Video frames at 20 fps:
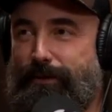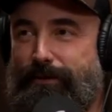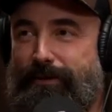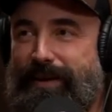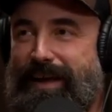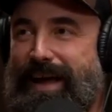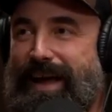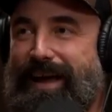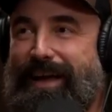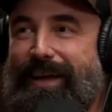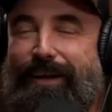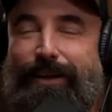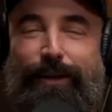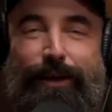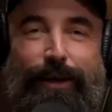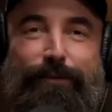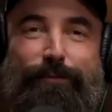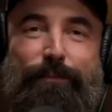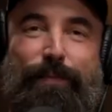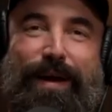tech,
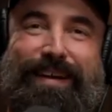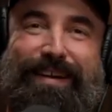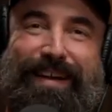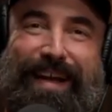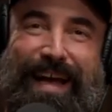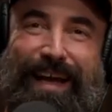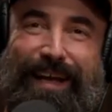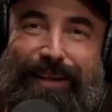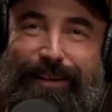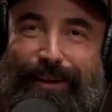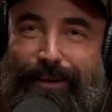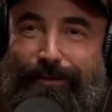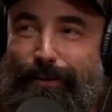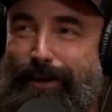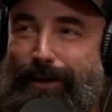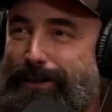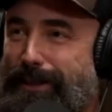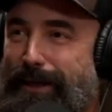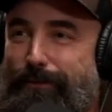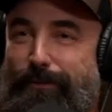love my tech, love
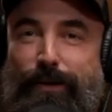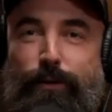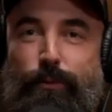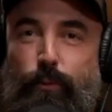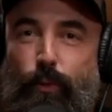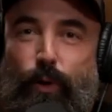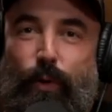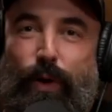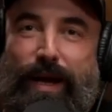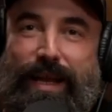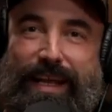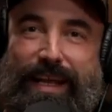my stuff. What do I